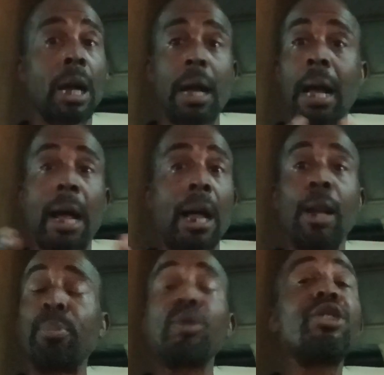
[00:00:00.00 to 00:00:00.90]
I
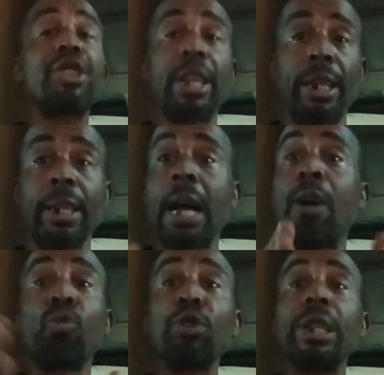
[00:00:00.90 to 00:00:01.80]
appreciate it.
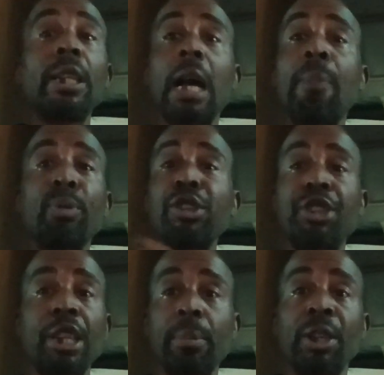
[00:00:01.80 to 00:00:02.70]
I really appreciate it,